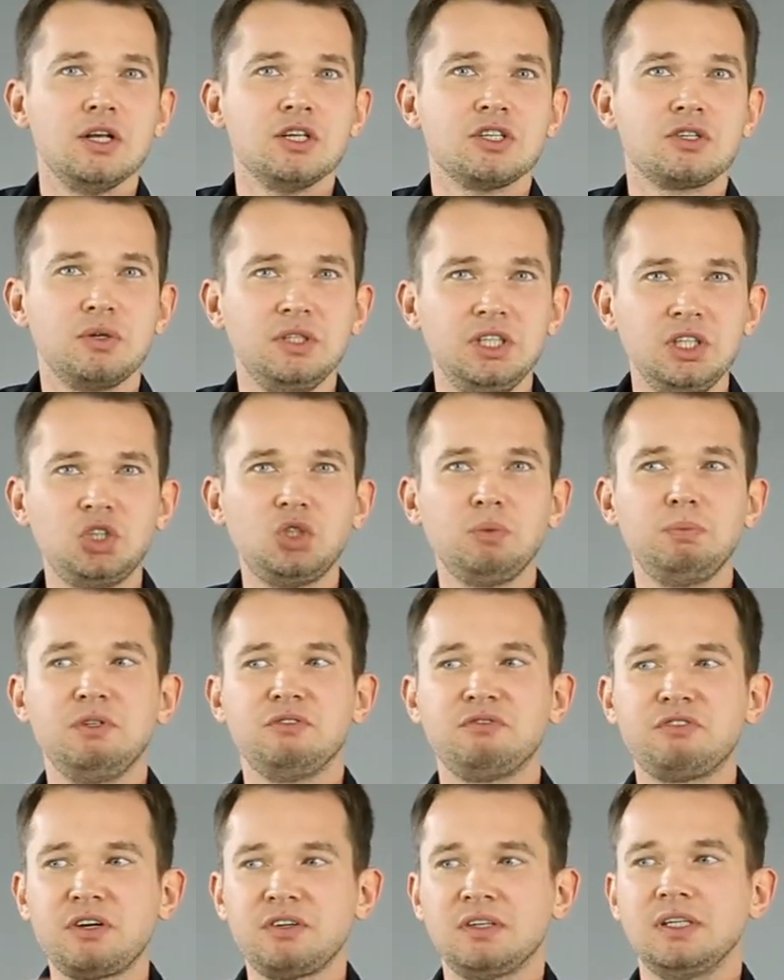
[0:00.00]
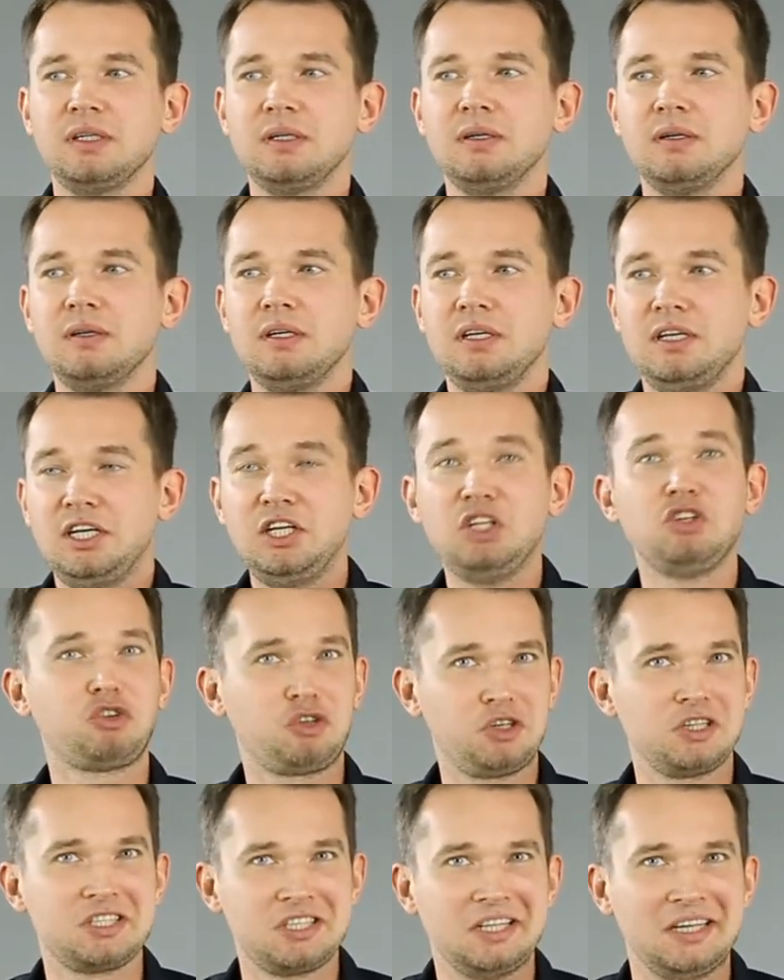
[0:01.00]
So you need to be very
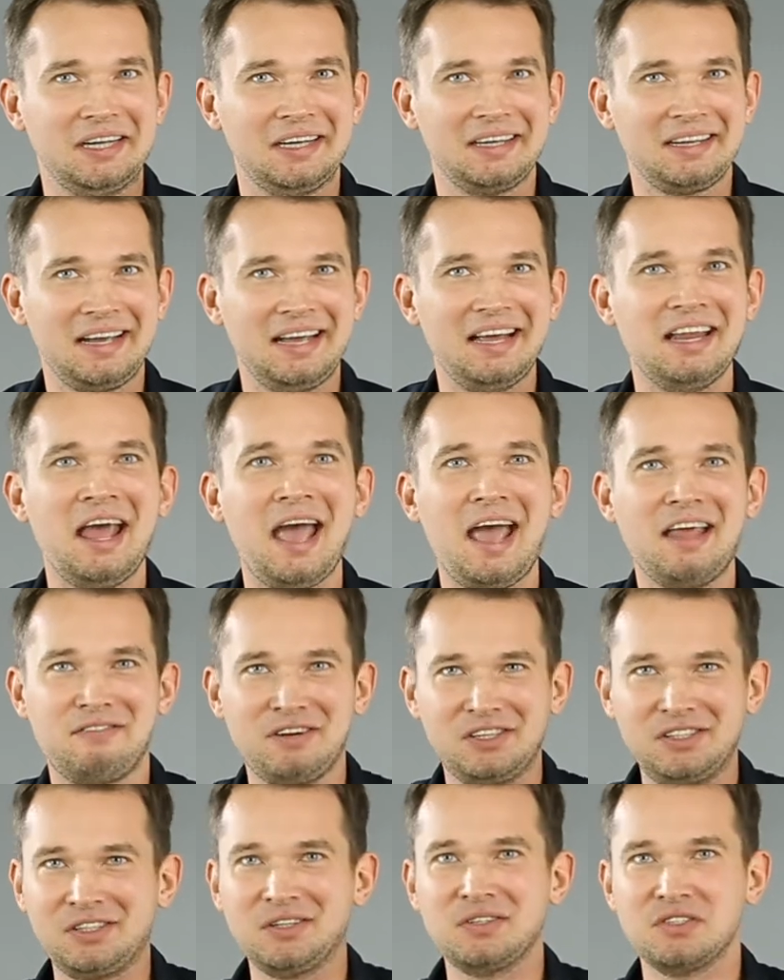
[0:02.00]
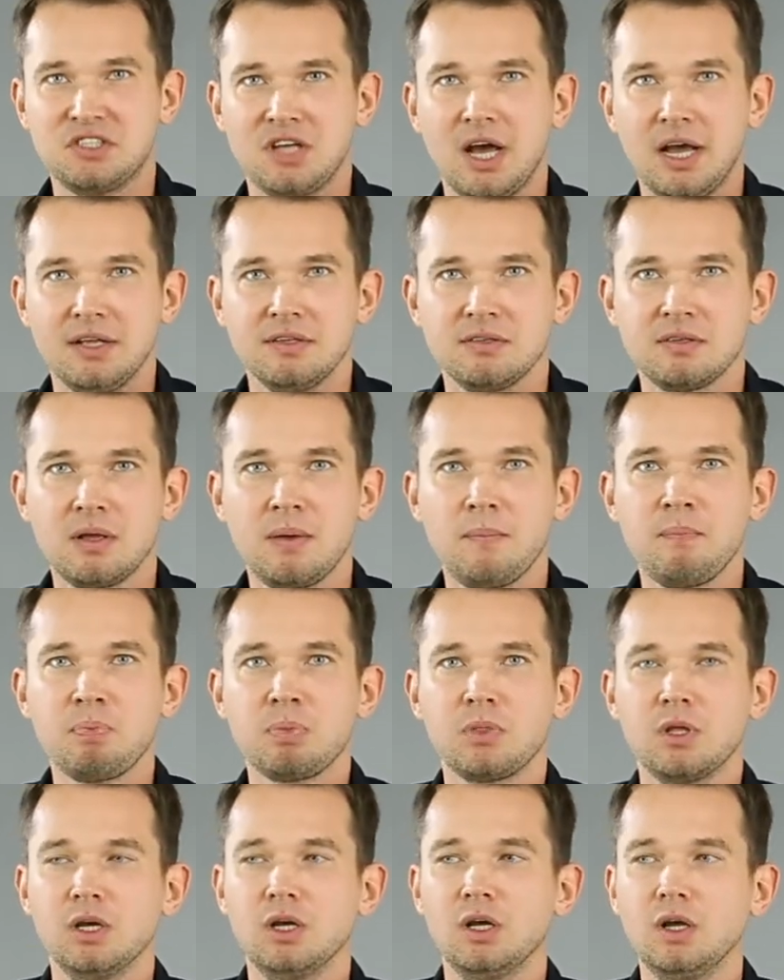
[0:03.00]
interesting and very concise.
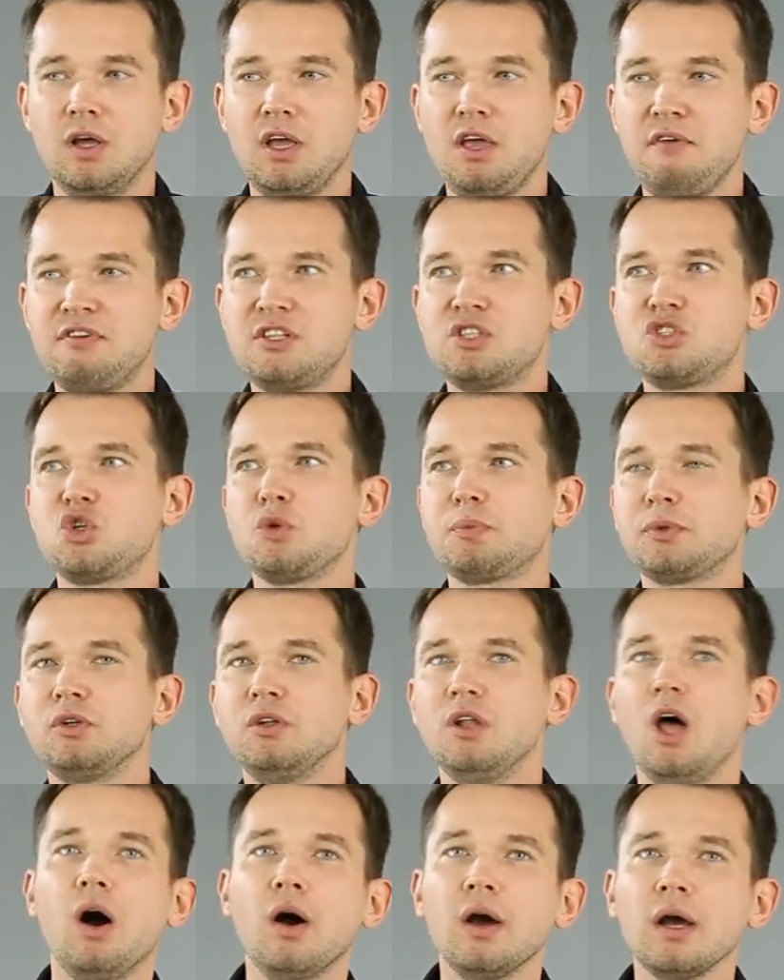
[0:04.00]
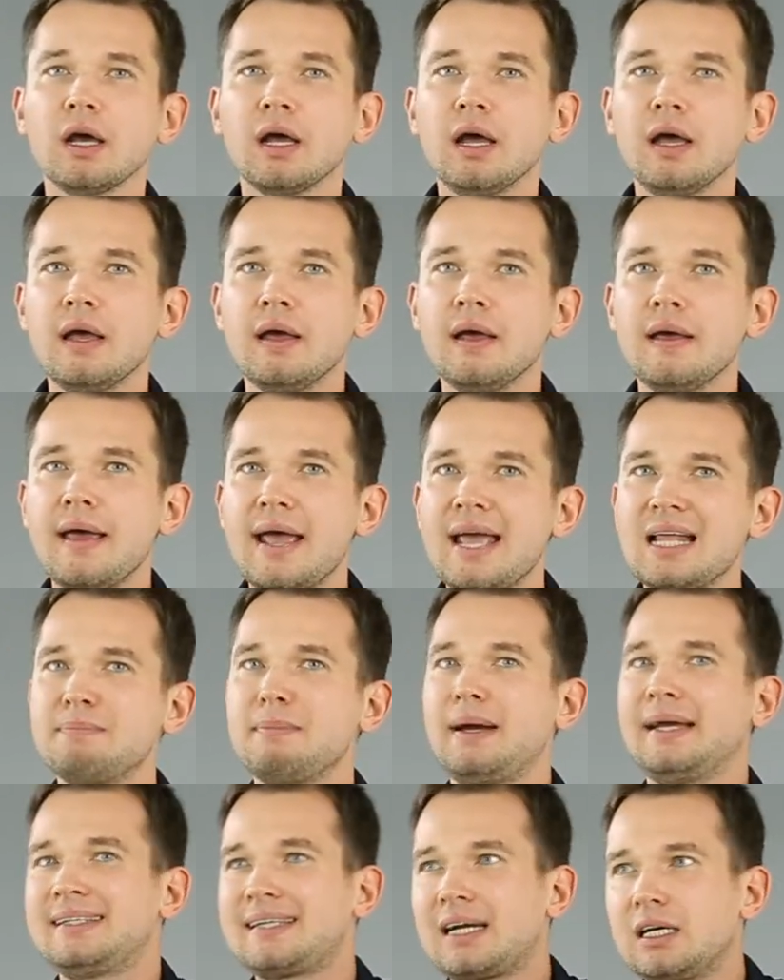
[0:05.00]
If it's super long, it
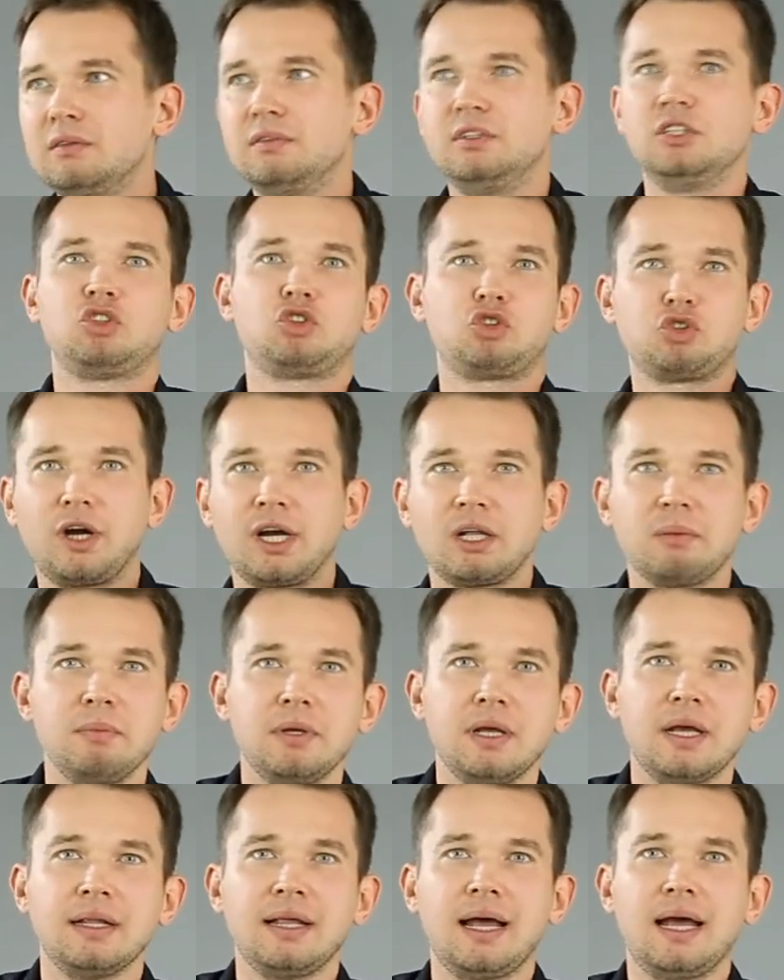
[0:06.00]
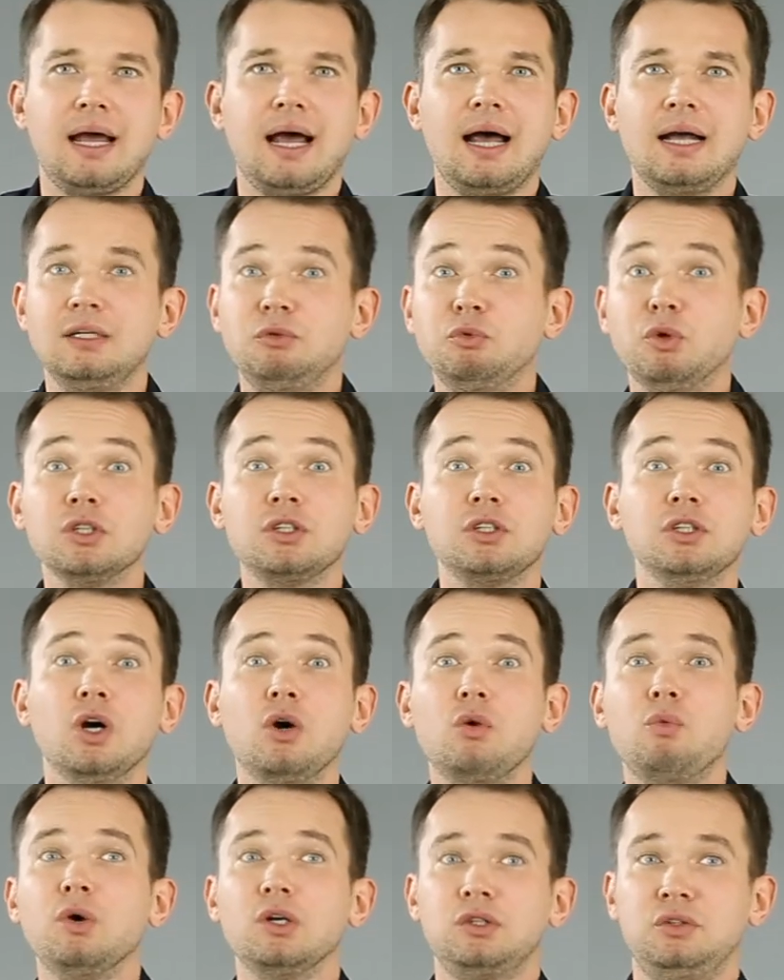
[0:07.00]
might kind of distract me and I won't
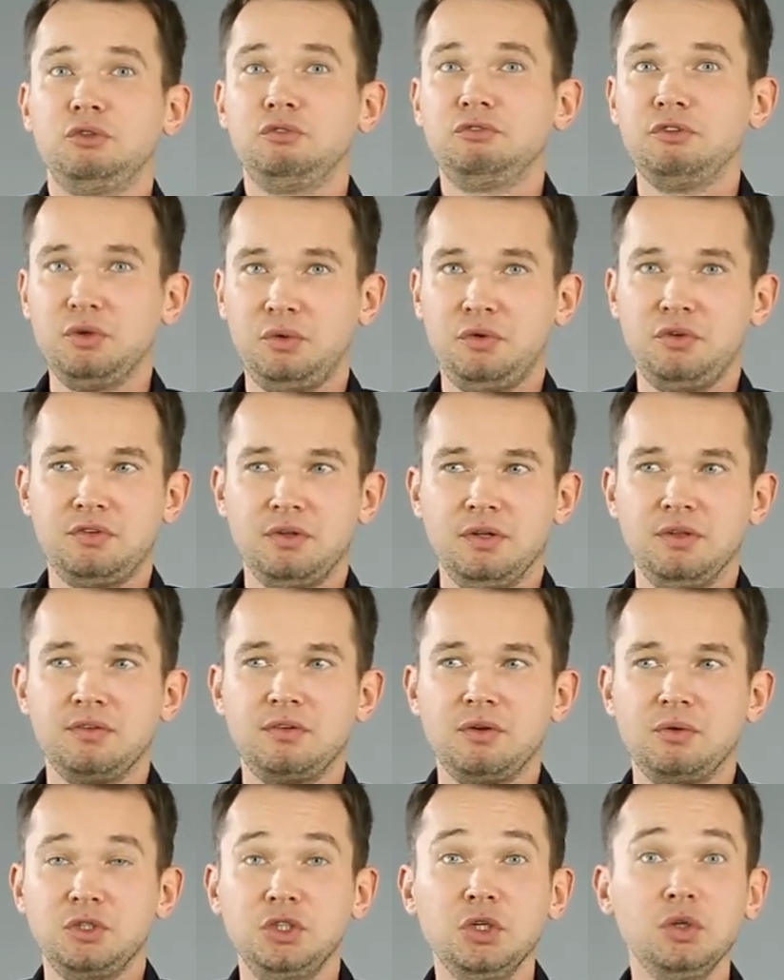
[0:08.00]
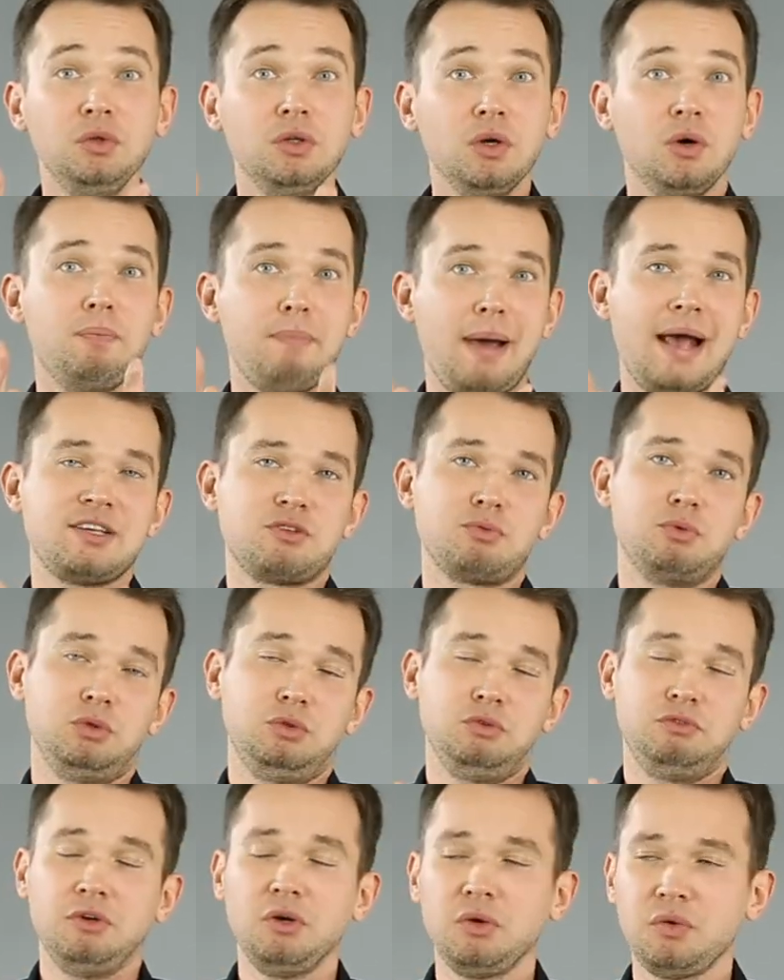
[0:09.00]
know what to focus on. So you know best
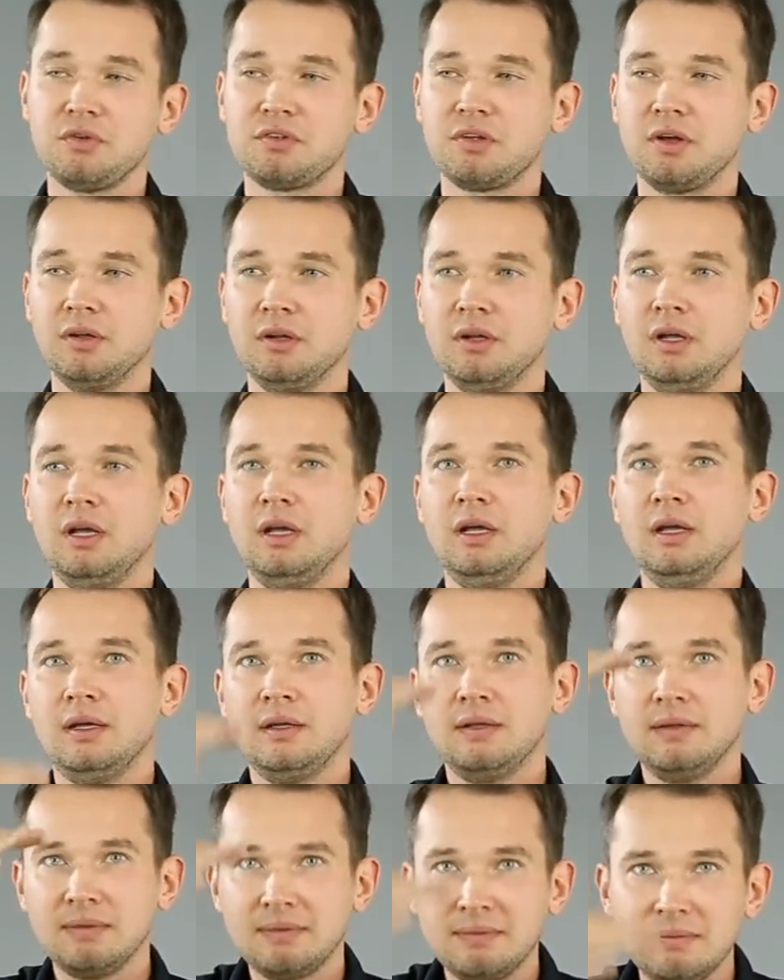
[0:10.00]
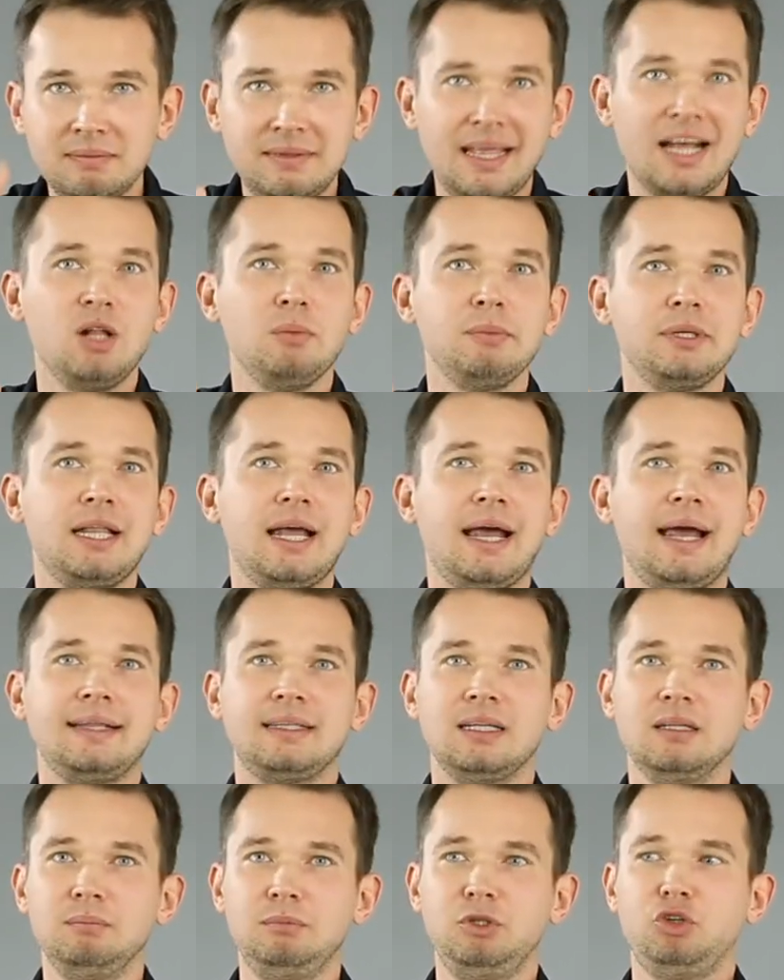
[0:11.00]
what to focus on. Tell me
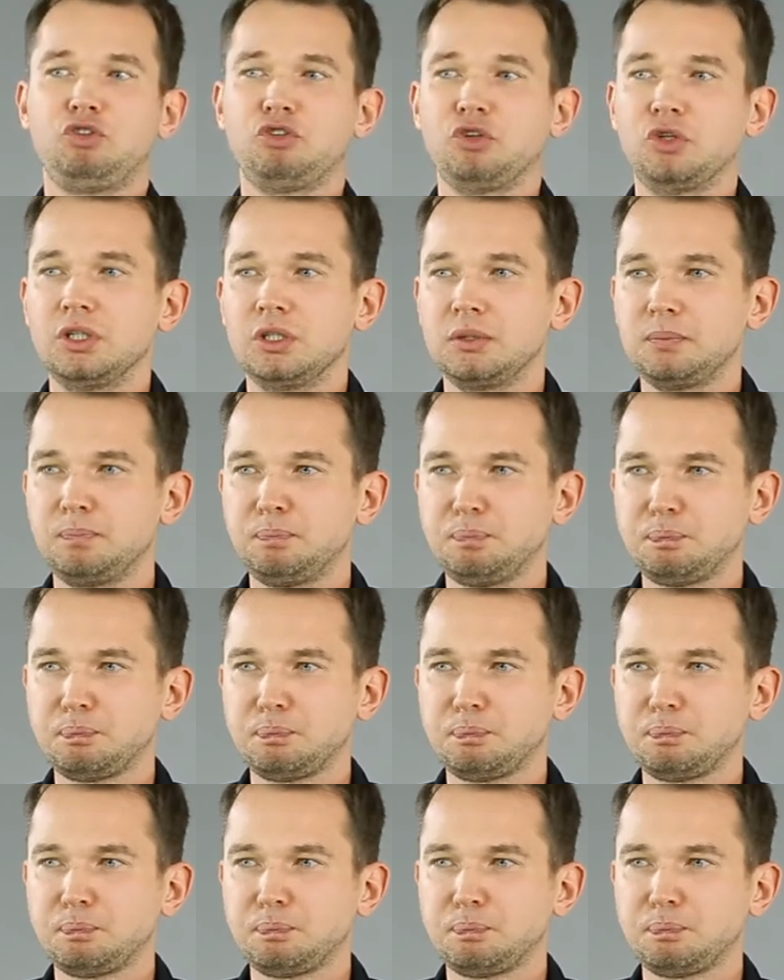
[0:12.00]
that and be short.